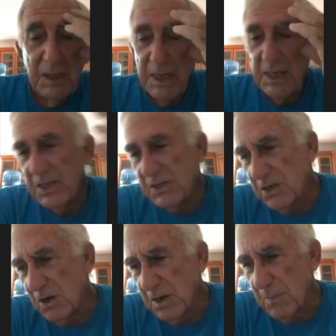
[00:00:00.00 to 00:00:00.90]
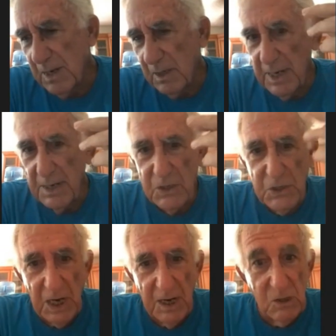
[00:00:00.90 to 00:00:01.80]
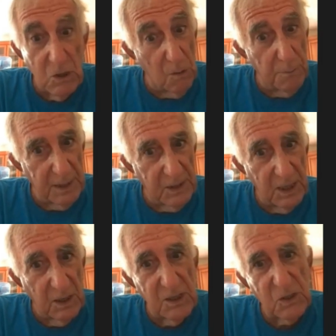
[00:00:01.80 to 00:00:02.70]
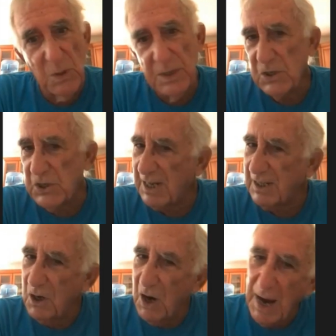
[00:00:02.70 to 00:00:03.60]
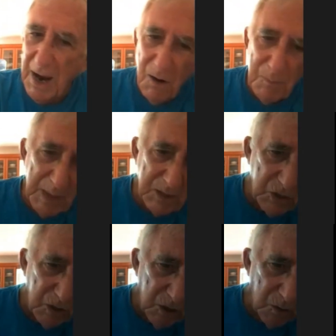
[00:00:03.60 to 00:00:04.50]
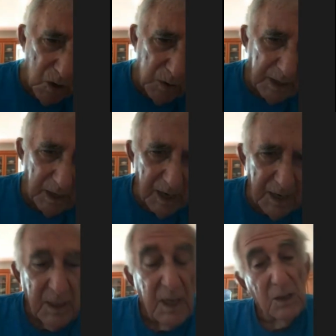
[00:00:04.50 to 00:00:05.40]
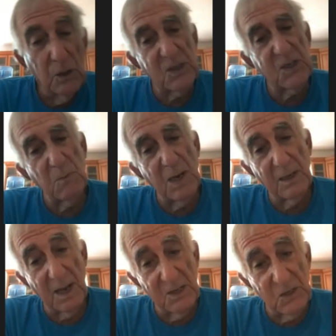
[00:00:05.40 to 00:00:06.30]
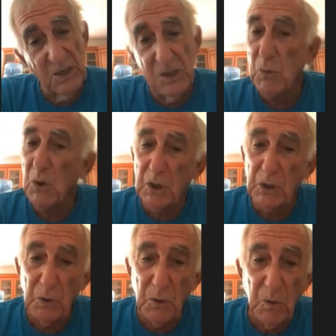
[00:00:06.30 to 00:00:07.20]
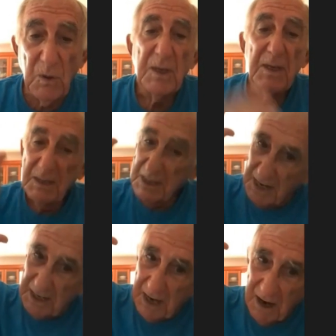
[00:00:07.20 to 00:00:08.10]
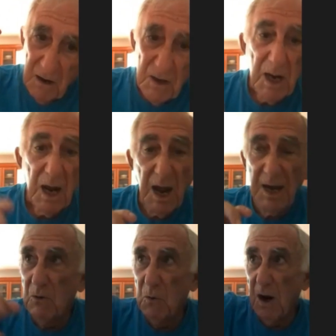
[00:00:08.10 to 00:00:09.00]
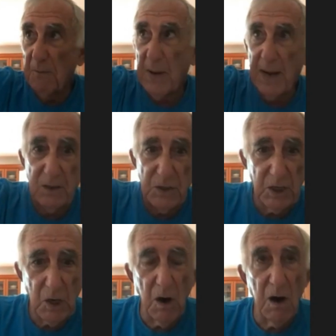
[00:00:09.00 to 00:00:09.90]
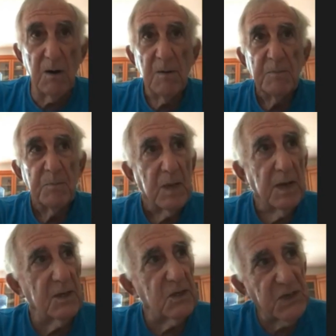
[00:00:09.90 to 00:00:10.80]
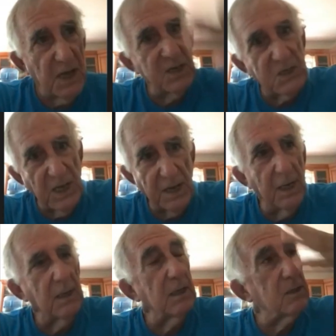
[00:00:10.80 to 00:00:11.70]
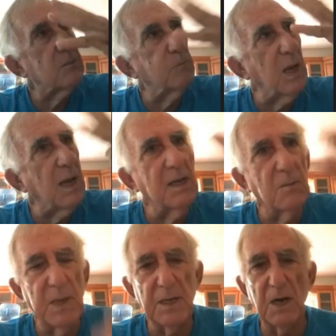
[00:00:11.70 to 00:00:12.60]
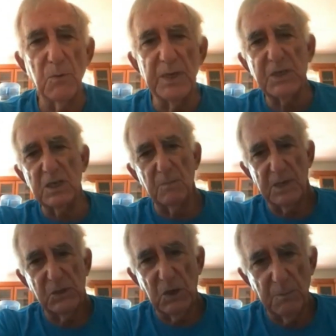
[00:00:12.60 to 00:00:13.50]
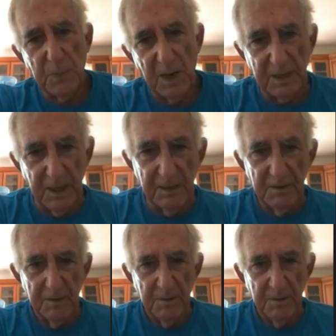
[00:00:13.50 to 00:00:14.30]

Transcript: He says, "You know, you made a lanes change, no big deal. I just wanted to check you out, make sure you're okay." Looks at my license, we're cool. Take care. I go walk back to the car, and the sun is setting, and it's blinding me, and I reach into my shirt pocket.